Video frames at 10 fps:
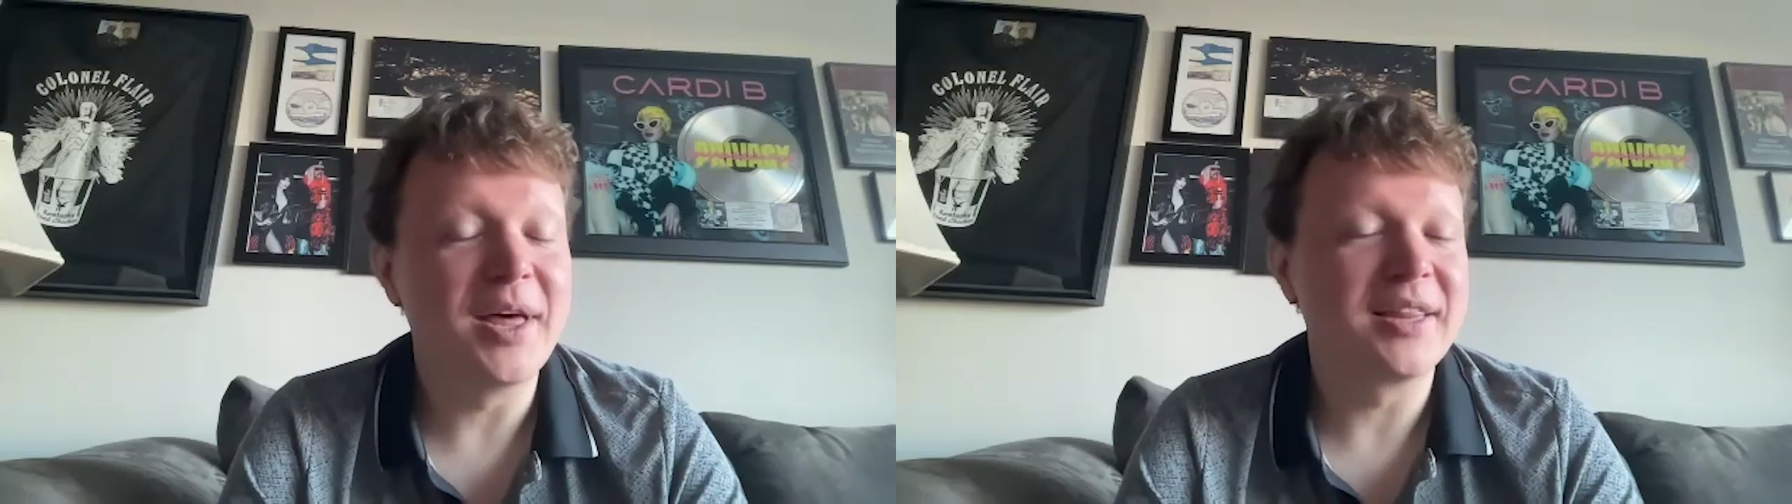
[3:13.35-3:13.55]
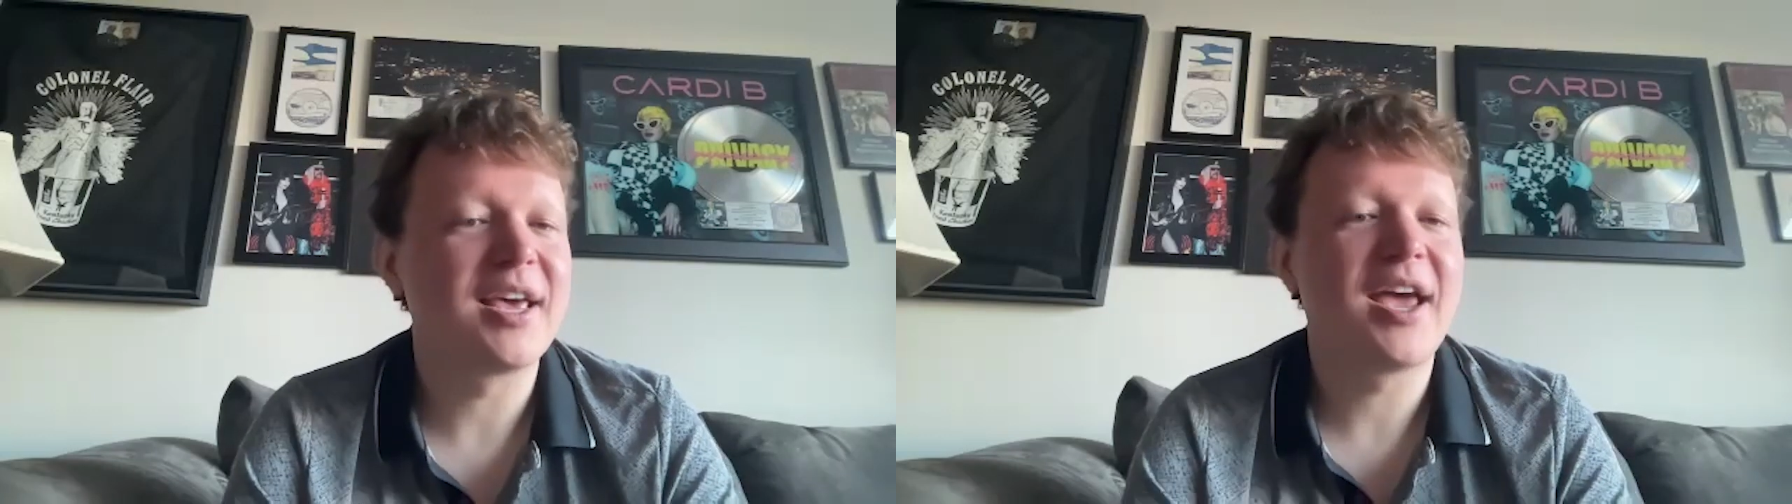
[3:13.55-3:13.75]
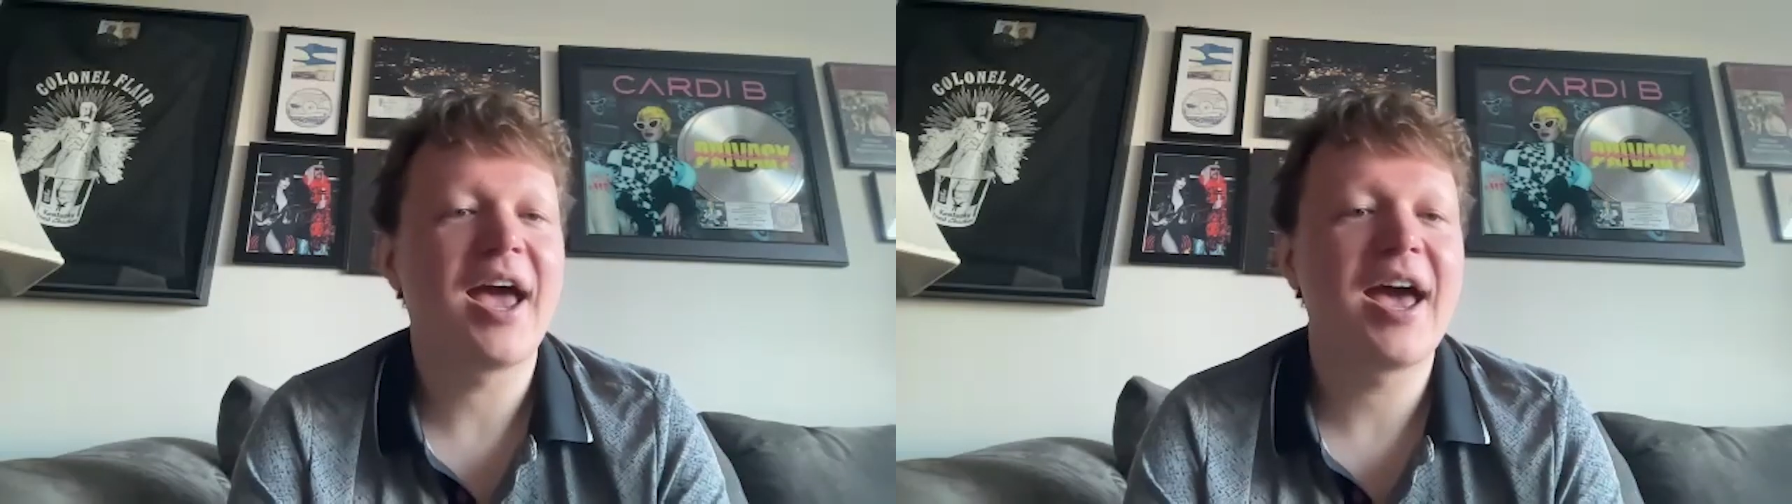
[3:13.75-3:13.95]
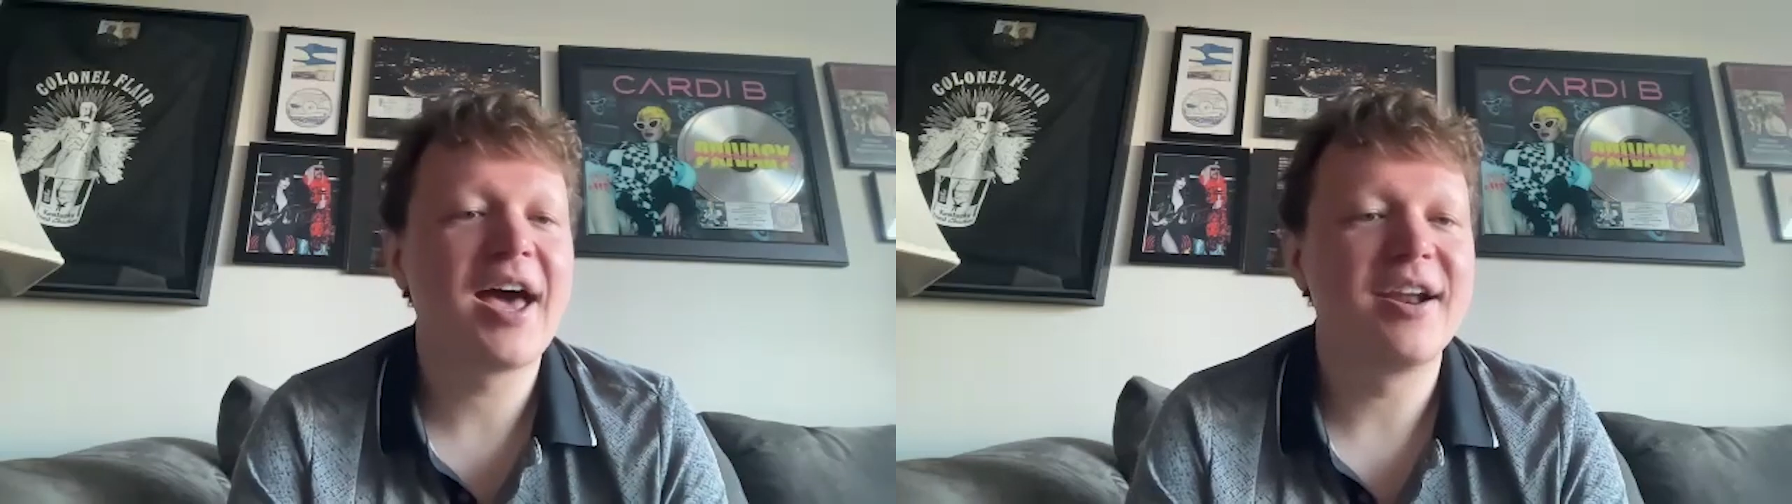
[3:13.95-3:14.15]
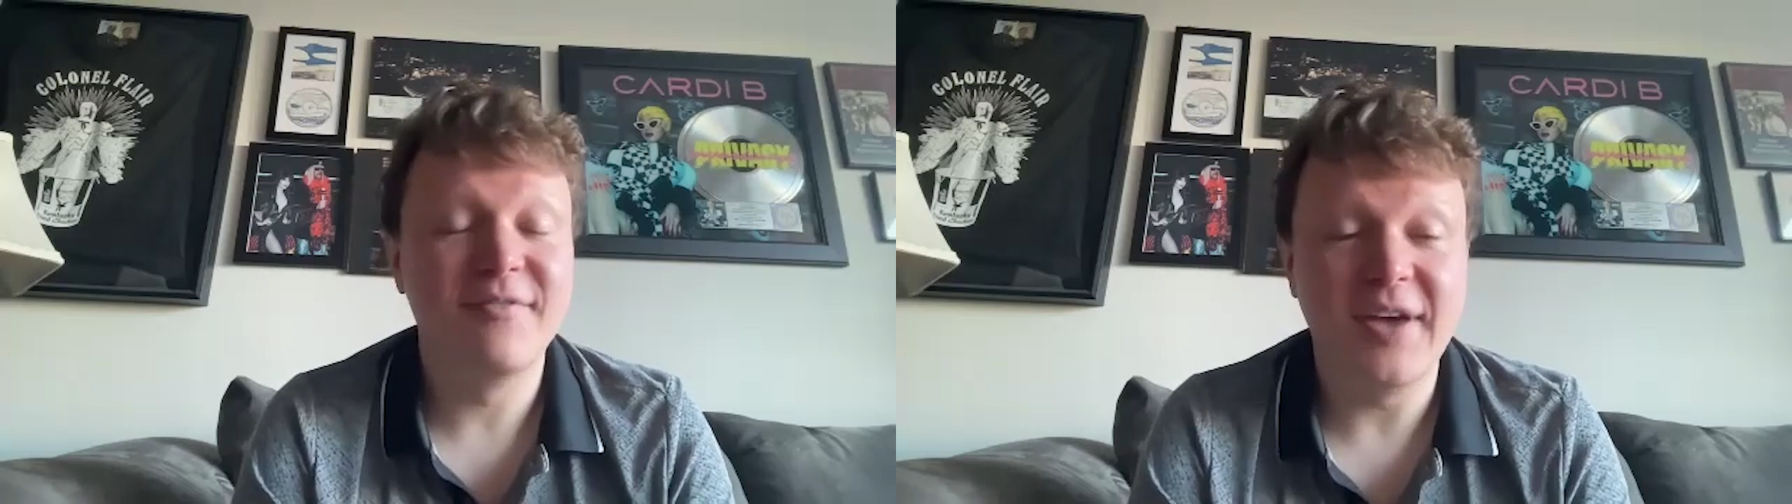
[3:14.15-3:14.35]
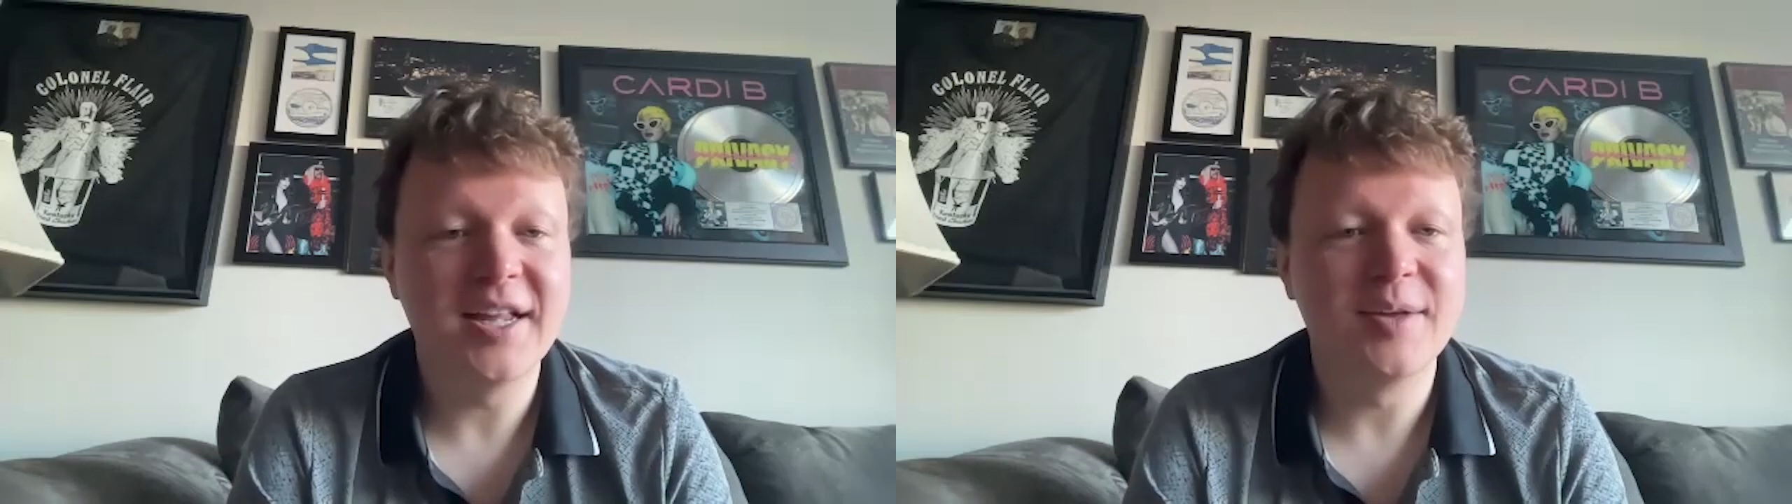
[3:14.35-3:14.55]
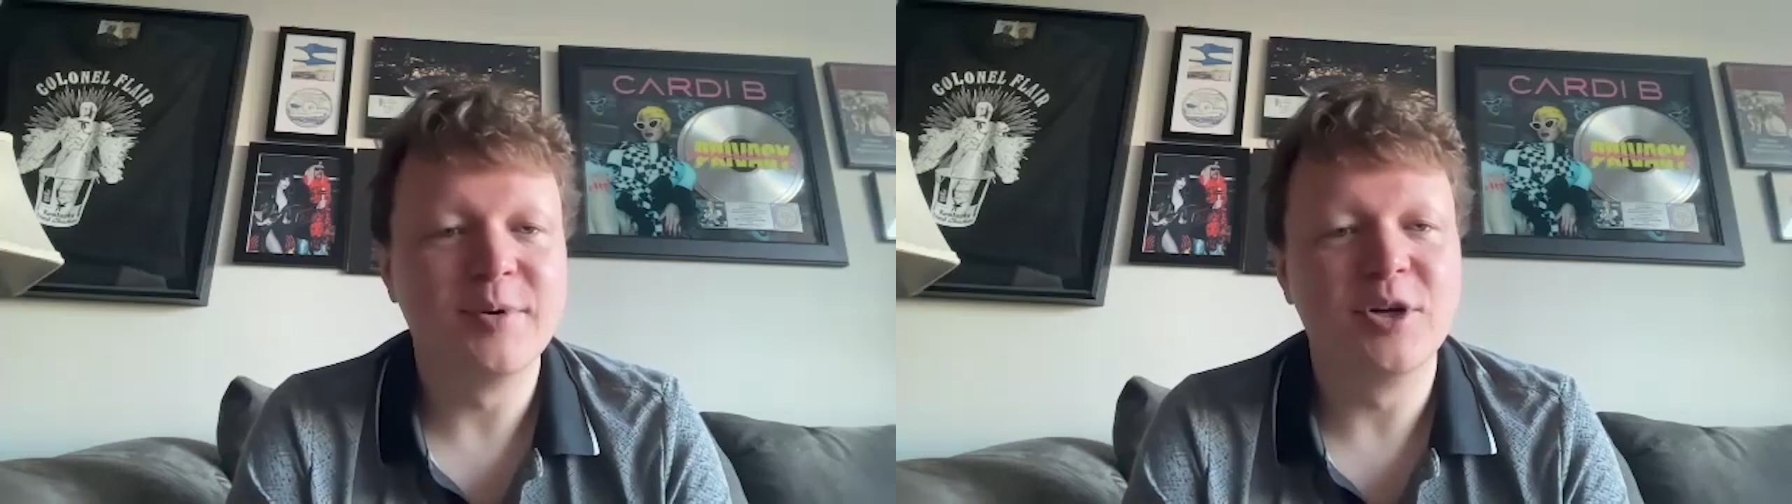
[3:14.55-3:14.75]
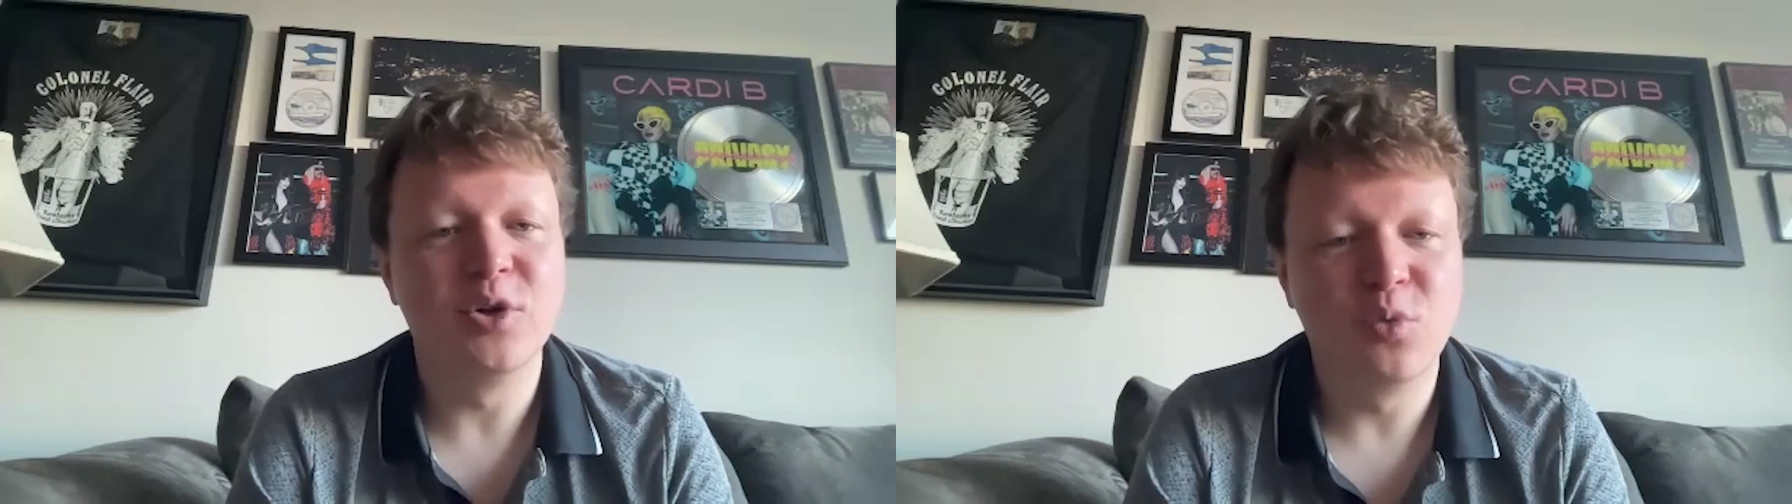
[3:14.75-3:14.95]
that they had
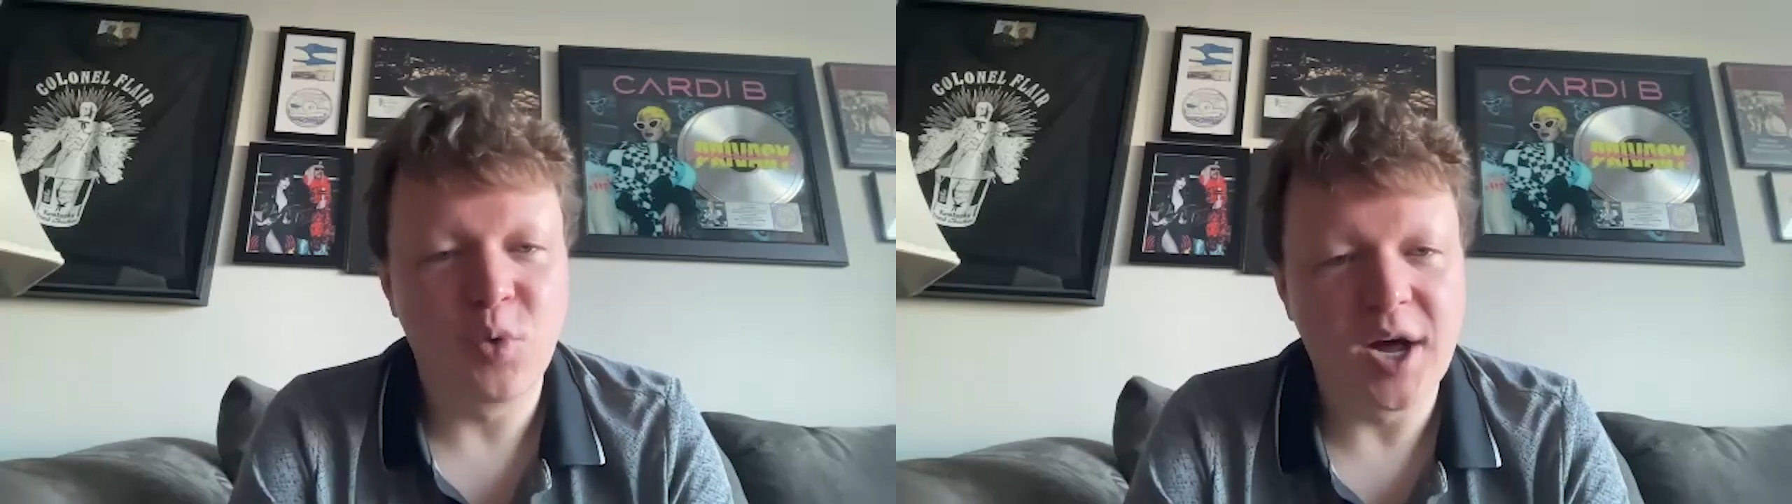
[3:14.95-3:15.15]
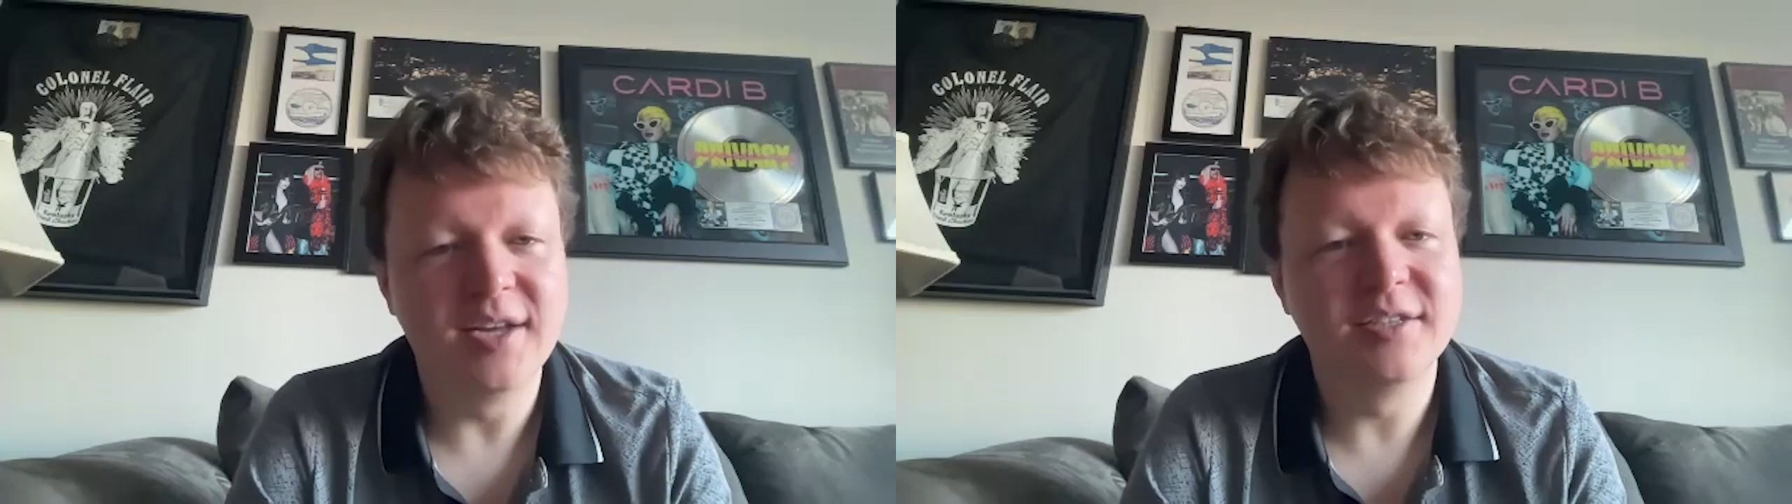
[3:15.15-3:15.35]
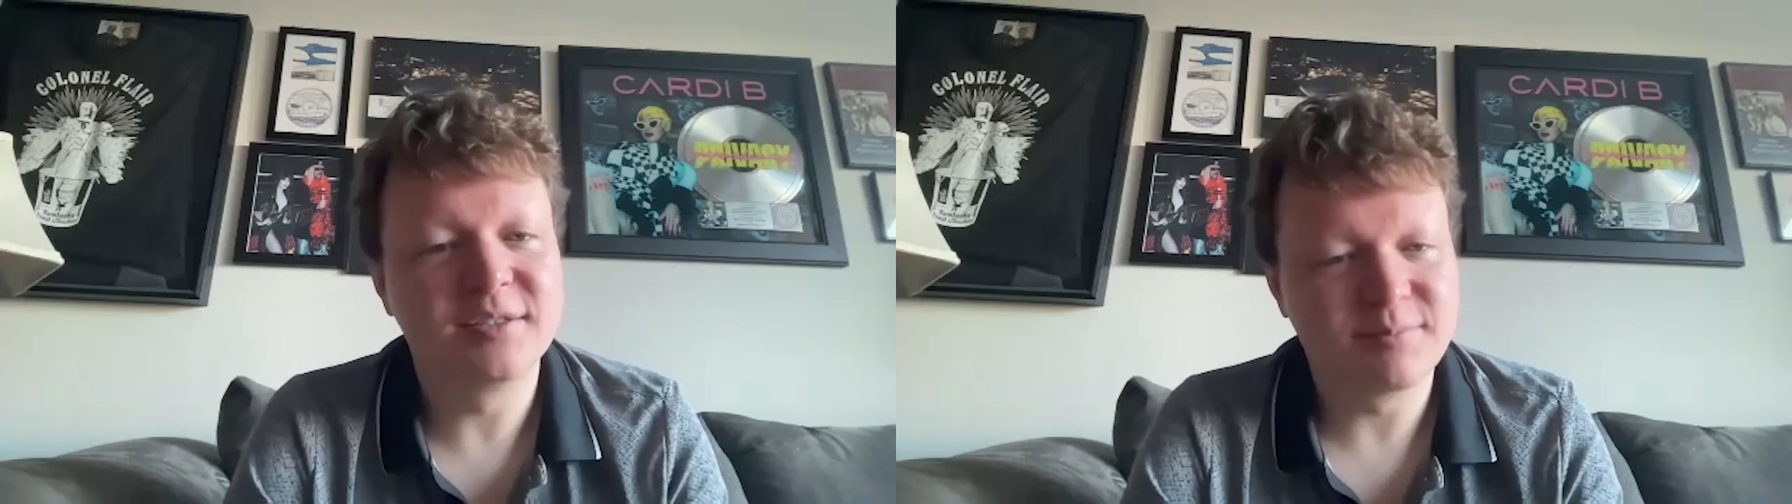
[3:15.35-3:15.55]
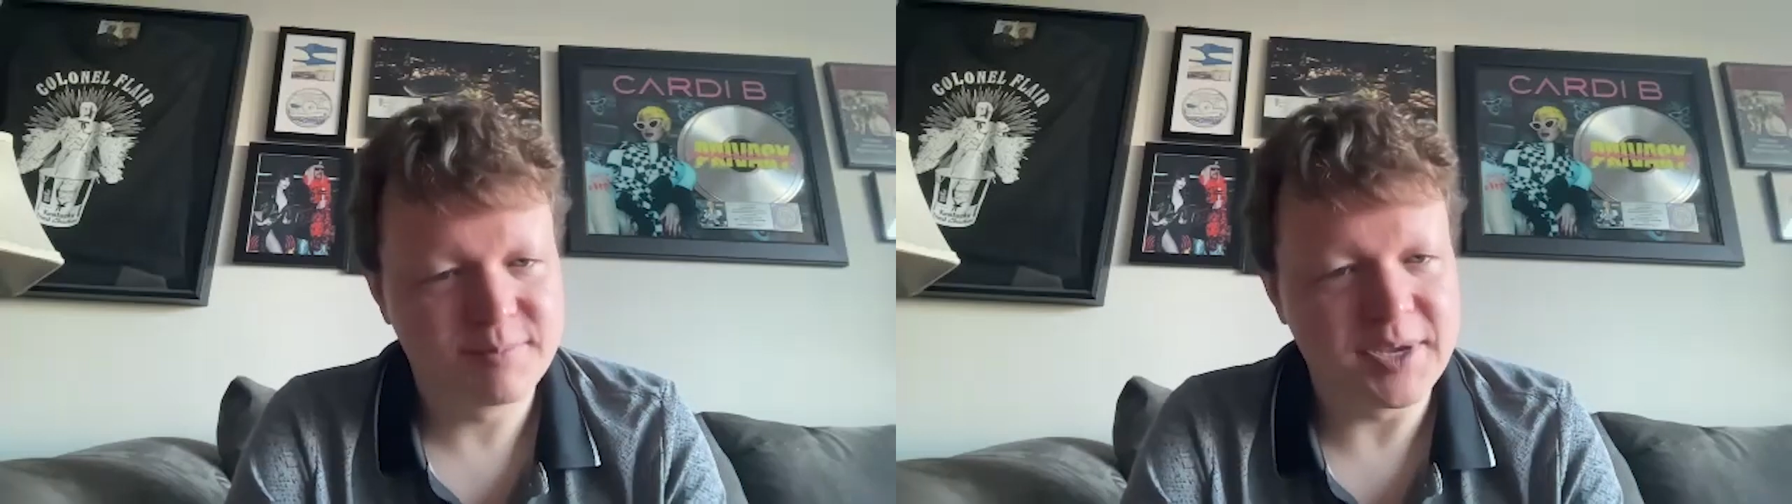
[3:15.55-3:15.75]
available was